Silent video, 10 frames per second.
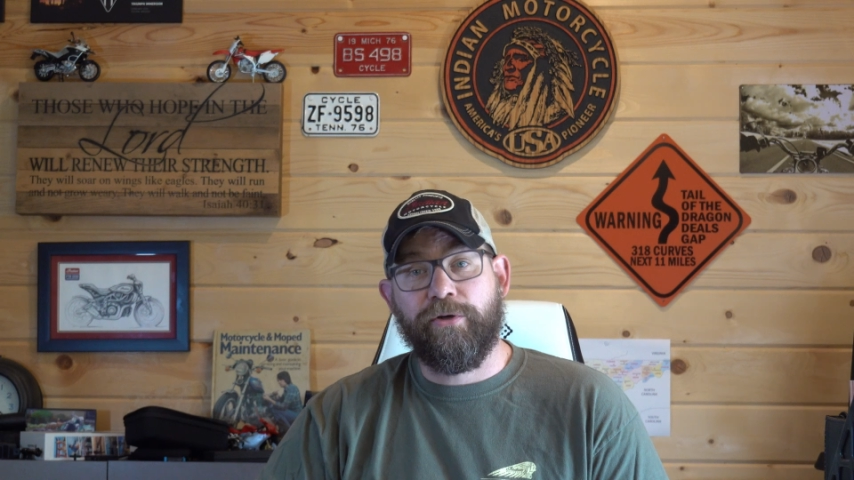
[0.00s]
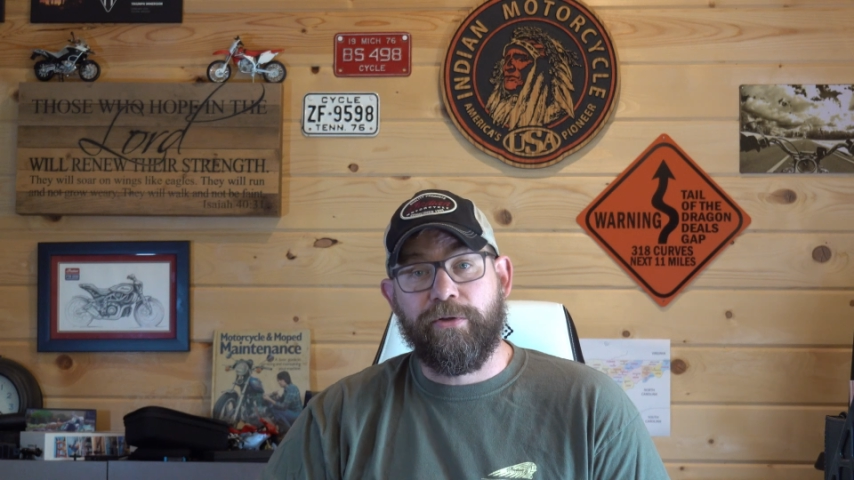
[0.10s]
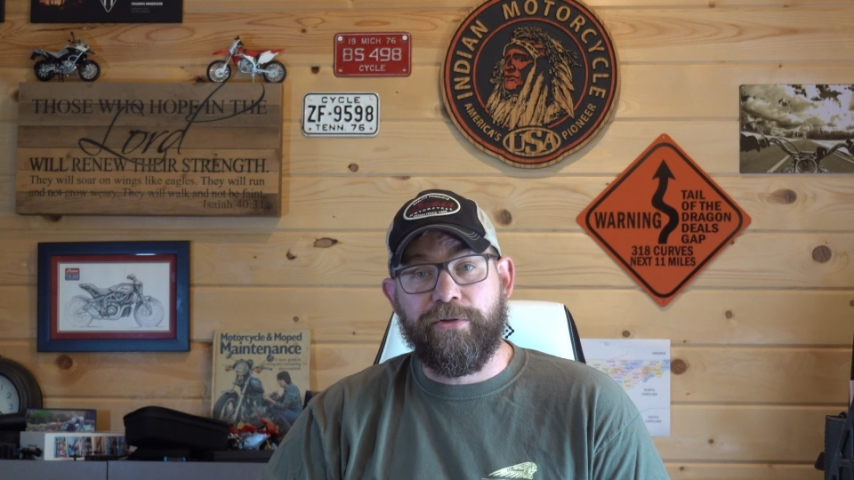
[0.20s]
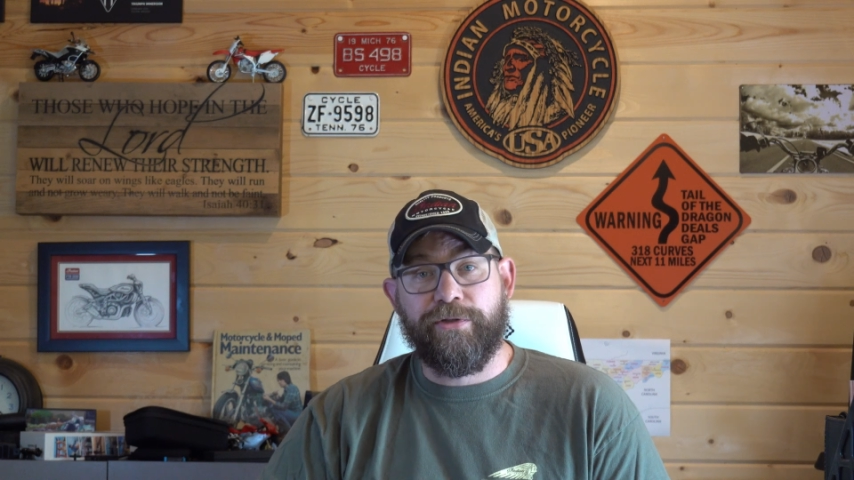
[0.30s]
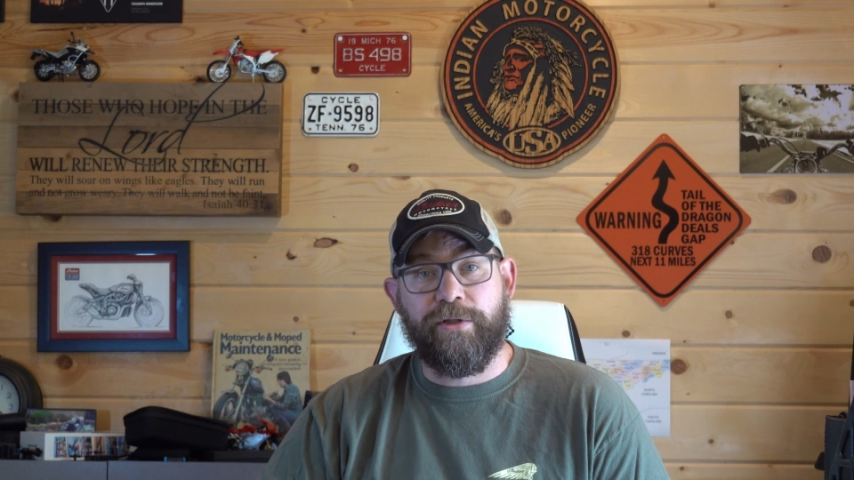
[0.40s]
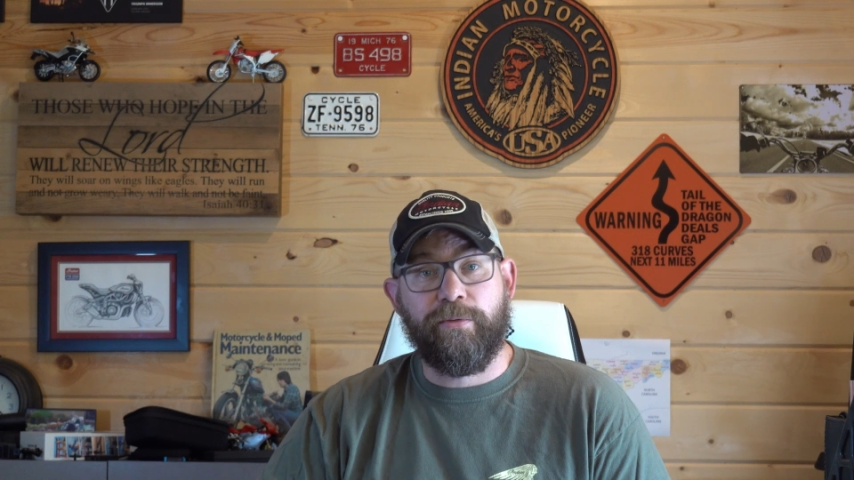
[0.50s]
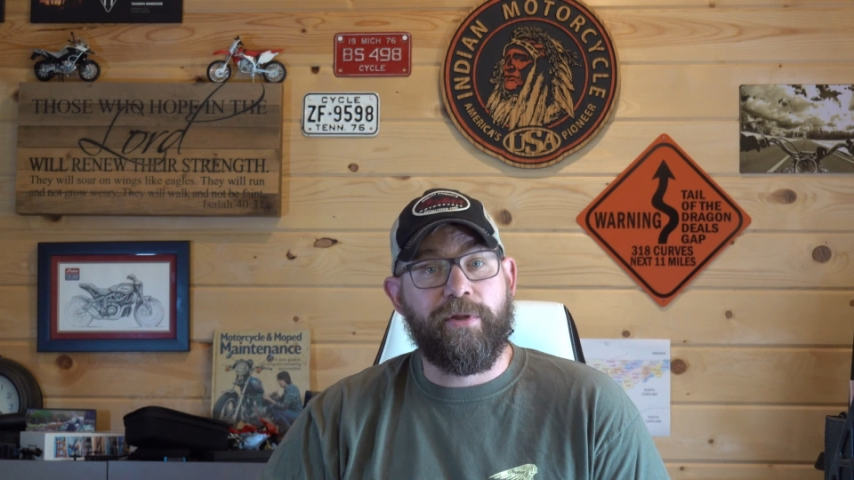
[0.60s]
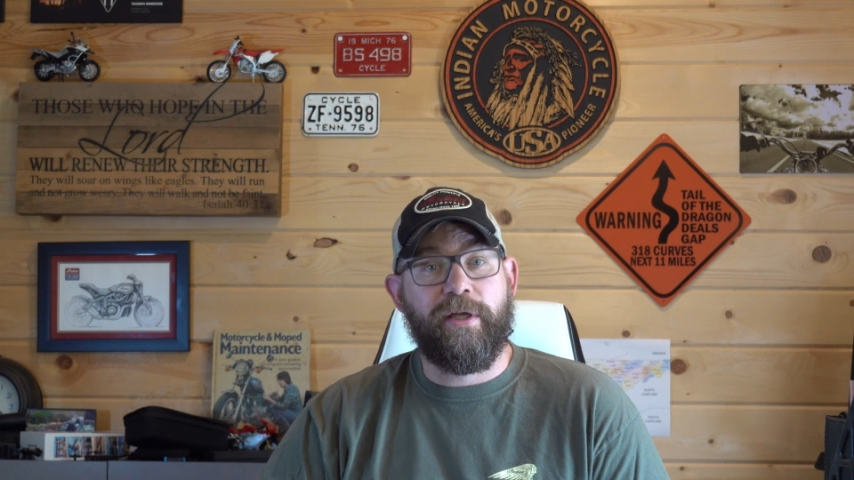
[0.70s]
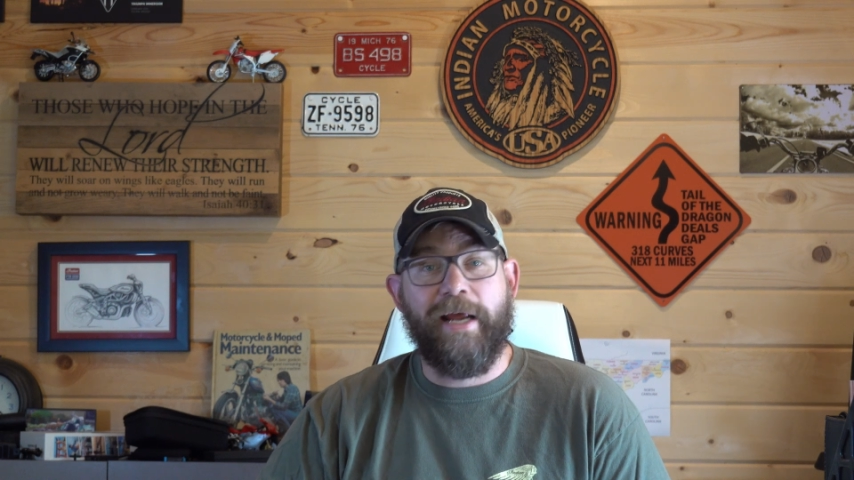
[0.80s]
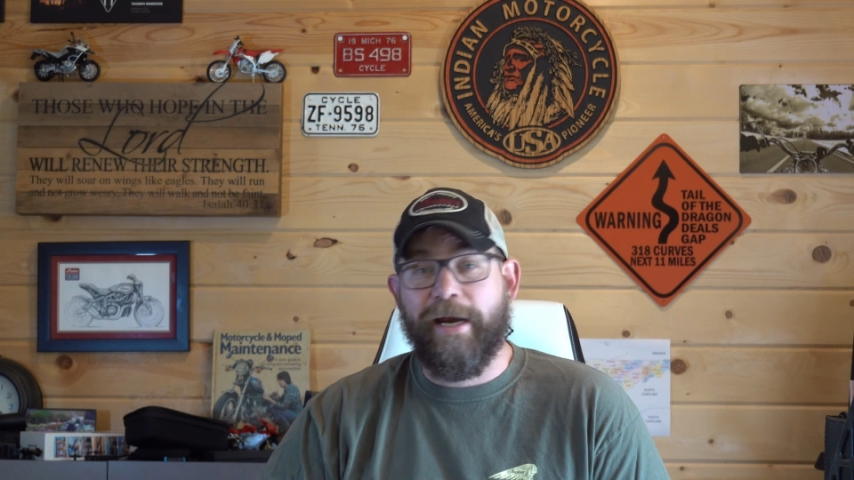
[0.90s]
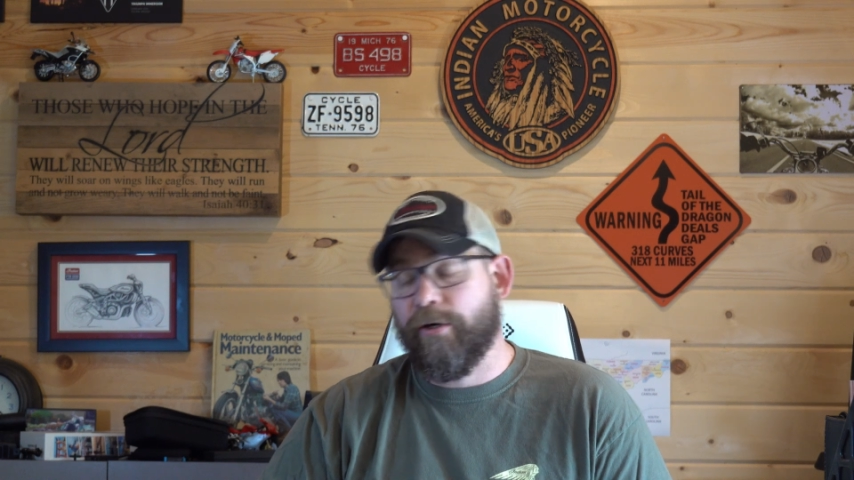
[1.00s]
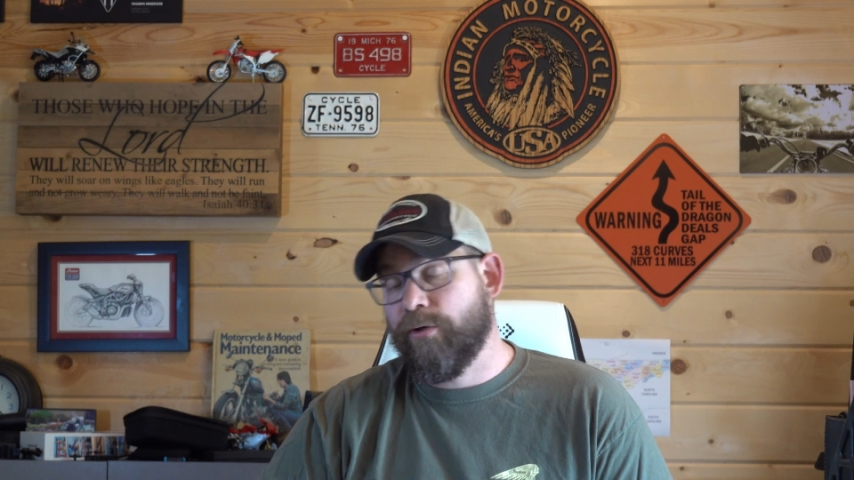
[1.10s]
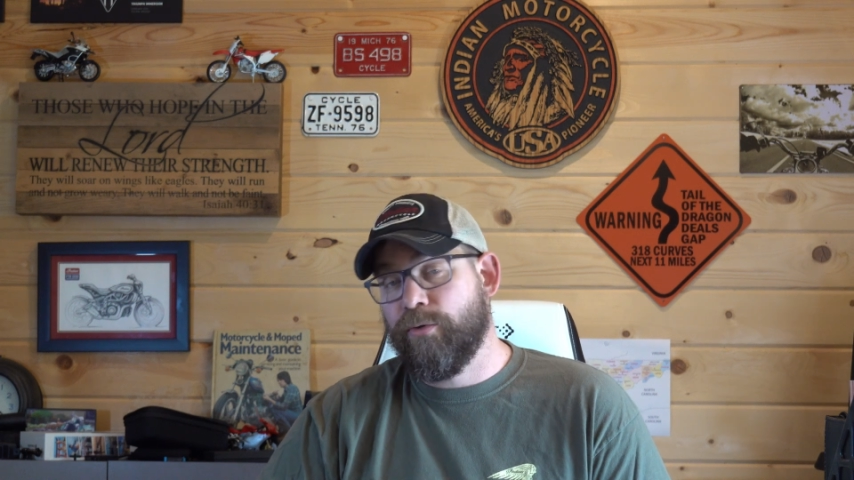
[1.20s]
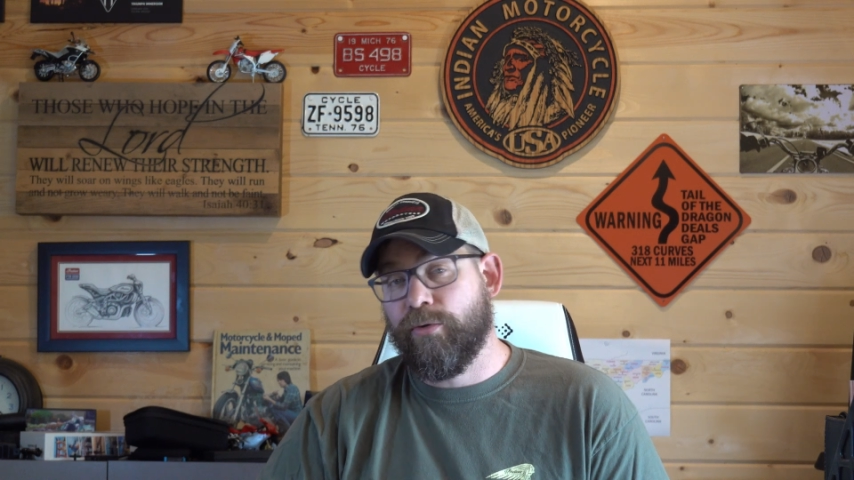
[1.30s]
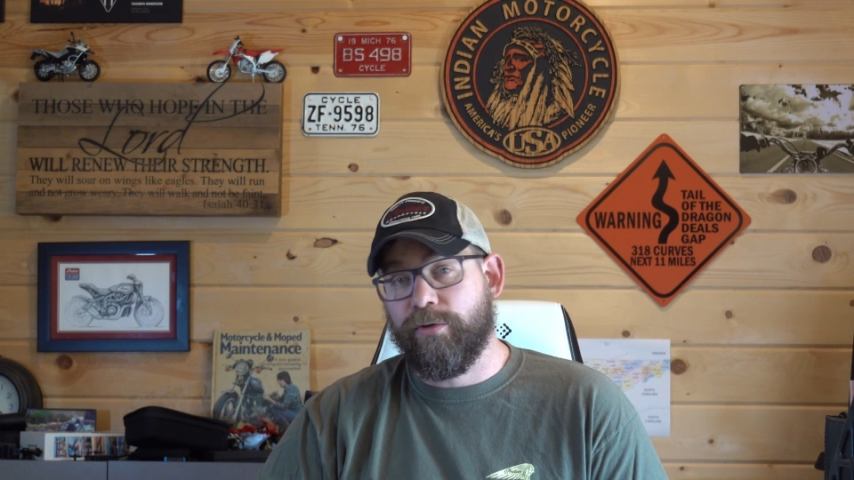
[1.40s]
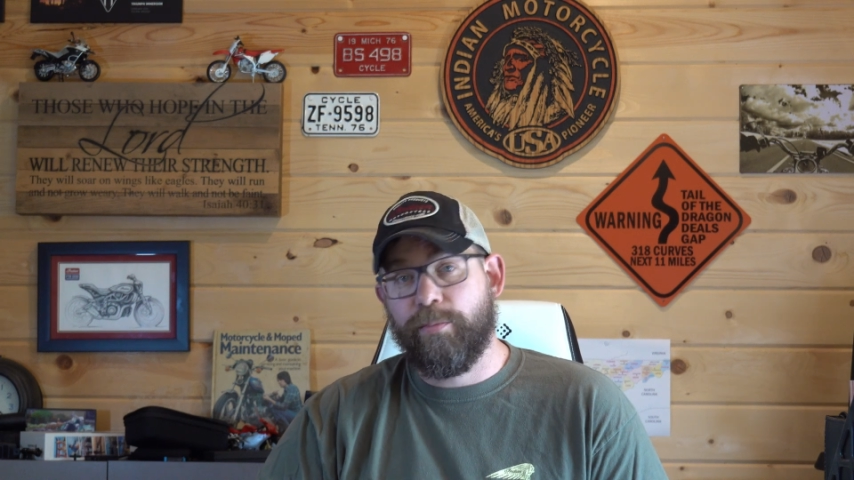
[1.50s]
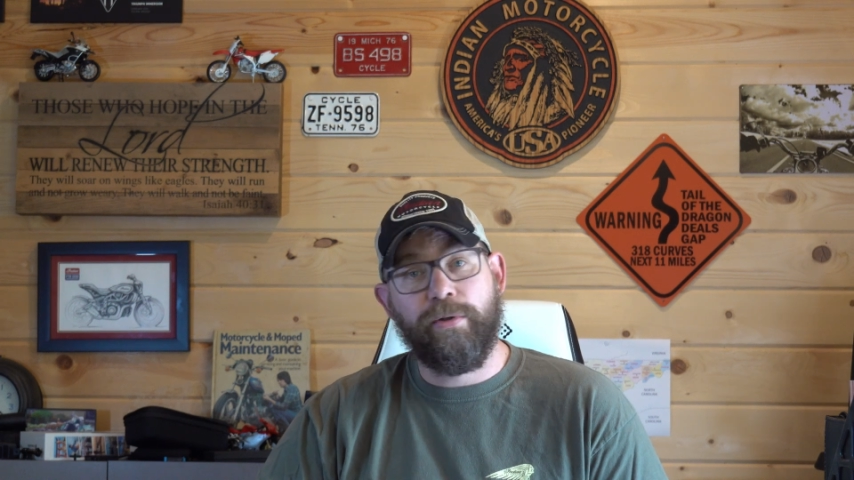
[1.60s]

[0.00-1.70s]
Cruiser with an air-cooled